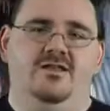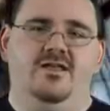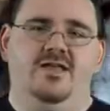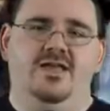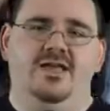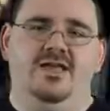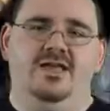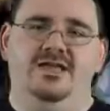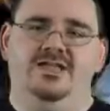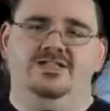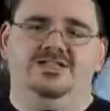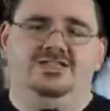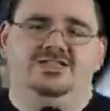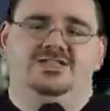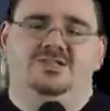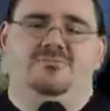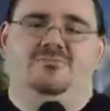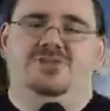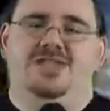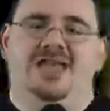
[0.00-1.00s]
And it's
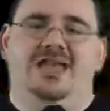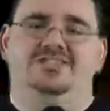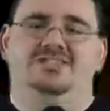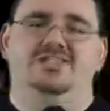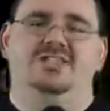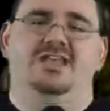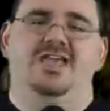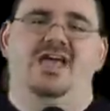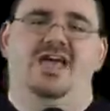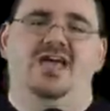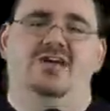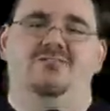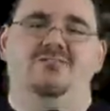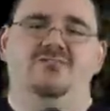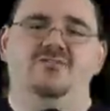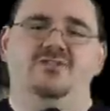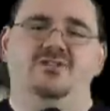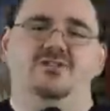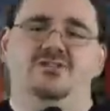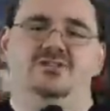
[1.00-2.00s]
just a blast and a half.
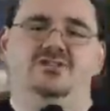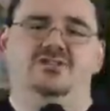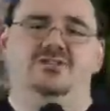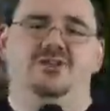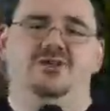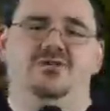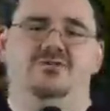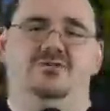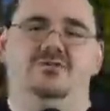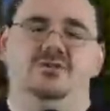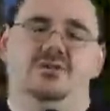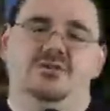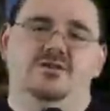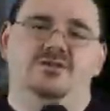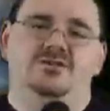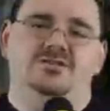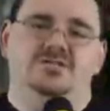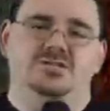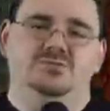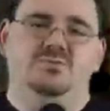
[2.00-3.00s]
So
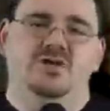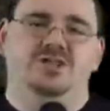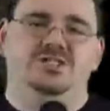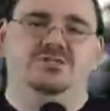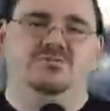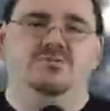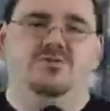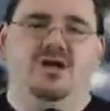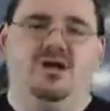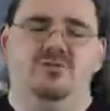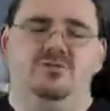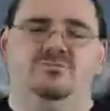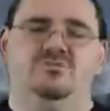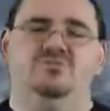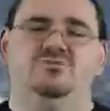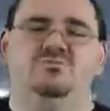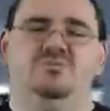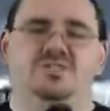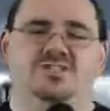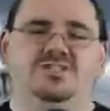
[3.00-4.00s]
despite some
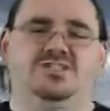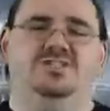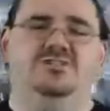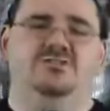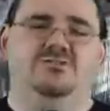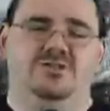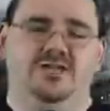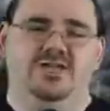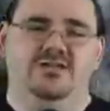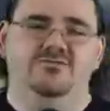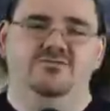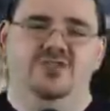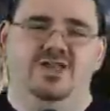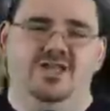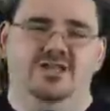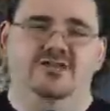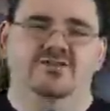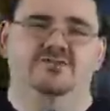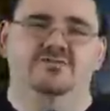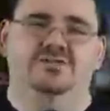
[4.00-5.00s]
problems, we still give
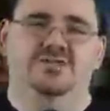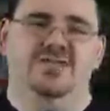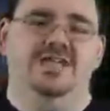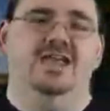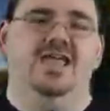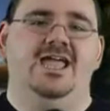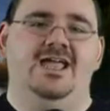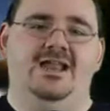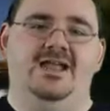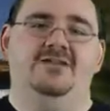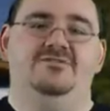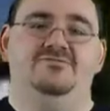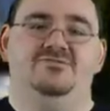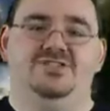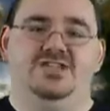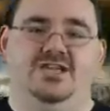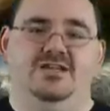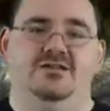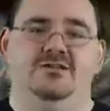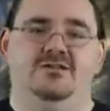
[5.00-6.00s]
Nailed an 8 out of
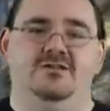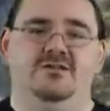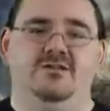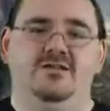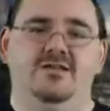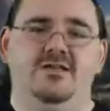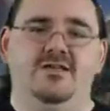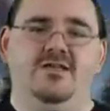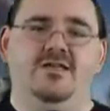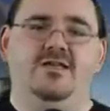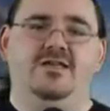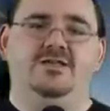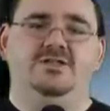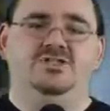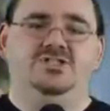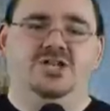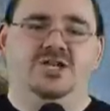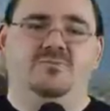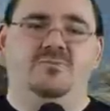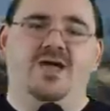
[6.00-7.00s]
10.
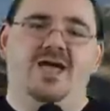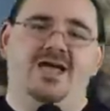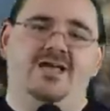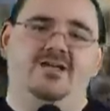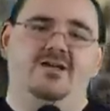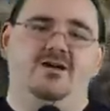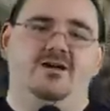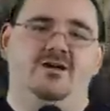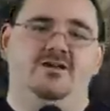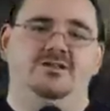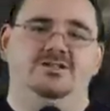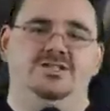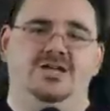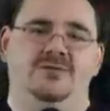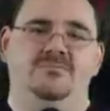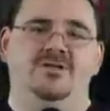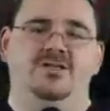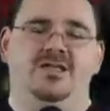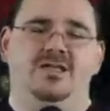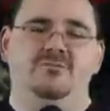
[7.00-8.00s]
Check back on
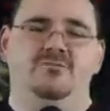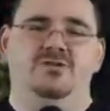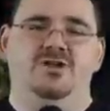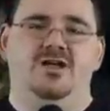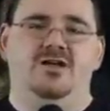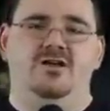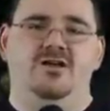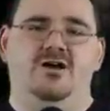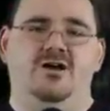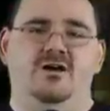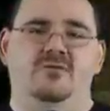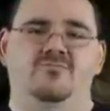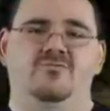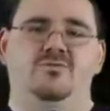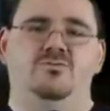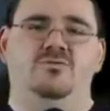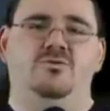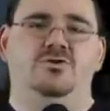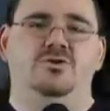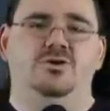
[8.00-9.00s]
AtomicGamer.com
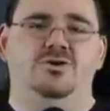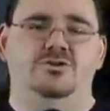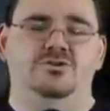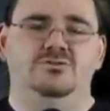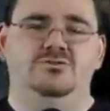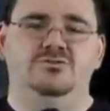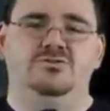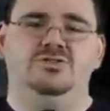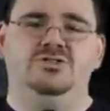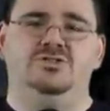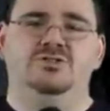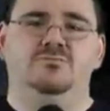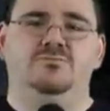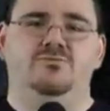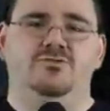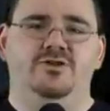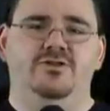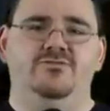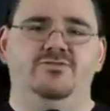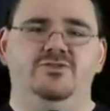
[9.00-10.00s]
for more news,
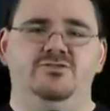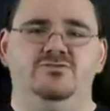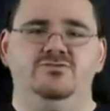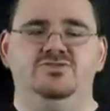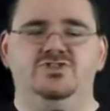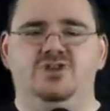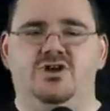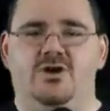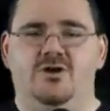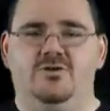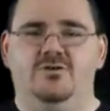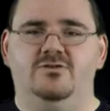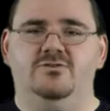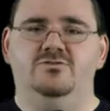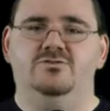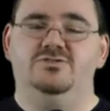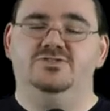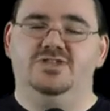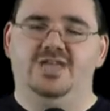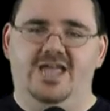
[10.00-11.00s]
previews,
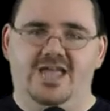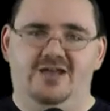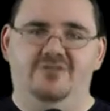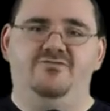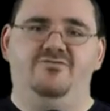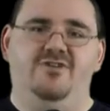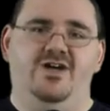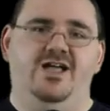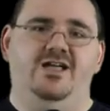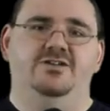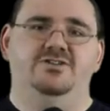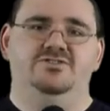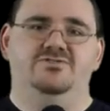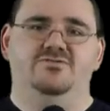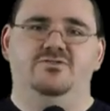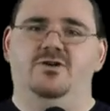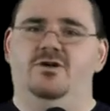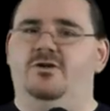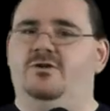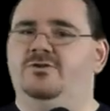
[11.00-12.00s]
articles, and files
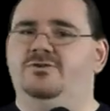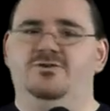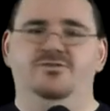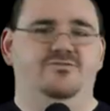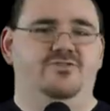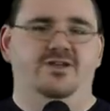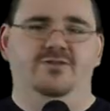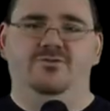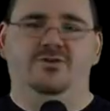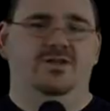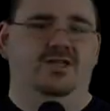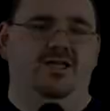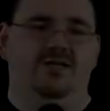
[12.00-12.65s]
for all your favorite